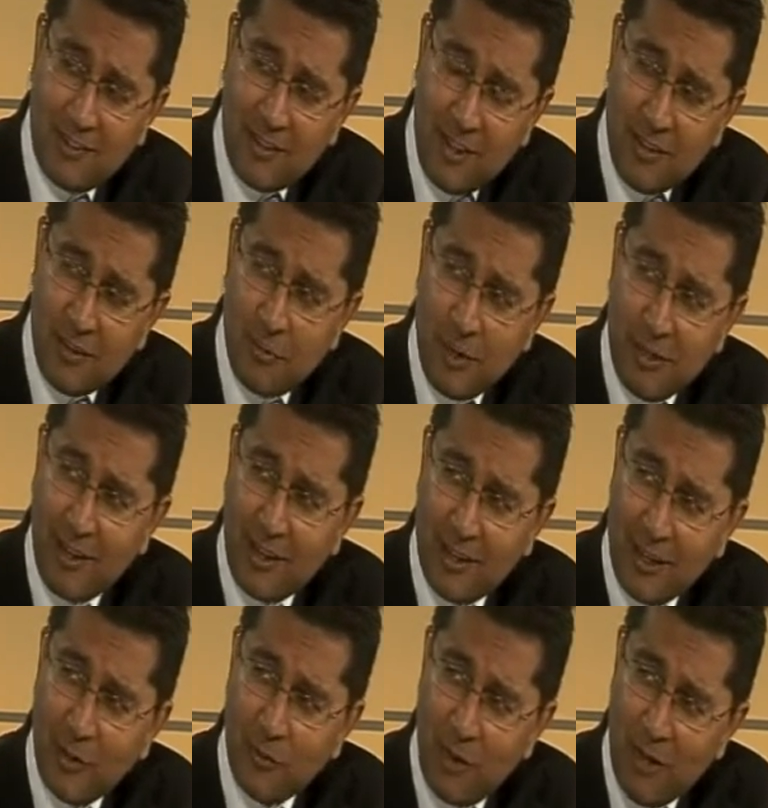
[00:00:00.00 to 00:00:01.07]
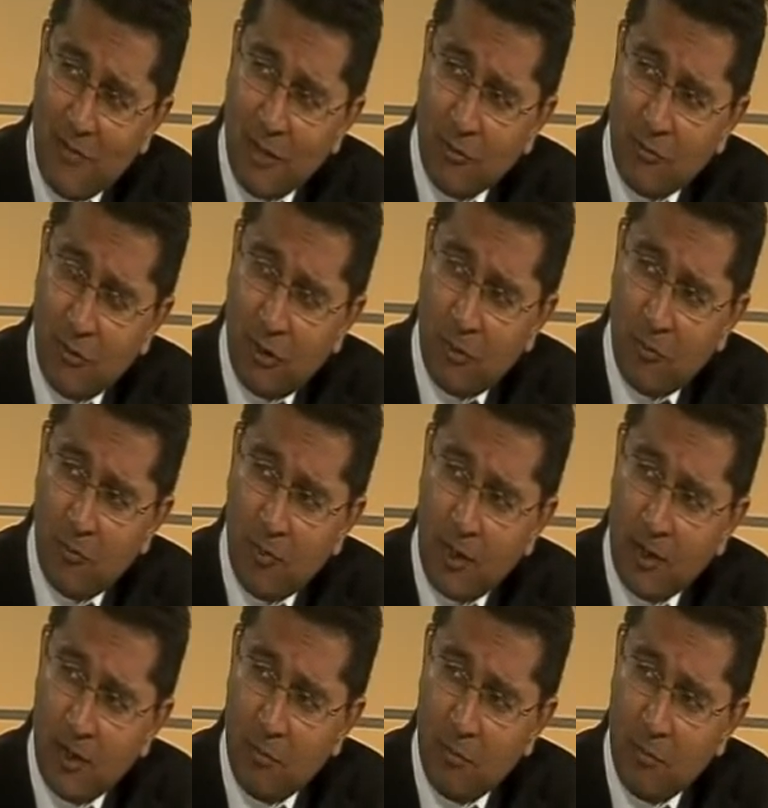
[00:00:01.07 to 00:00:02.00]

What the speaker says: seen to be ducking and weaving from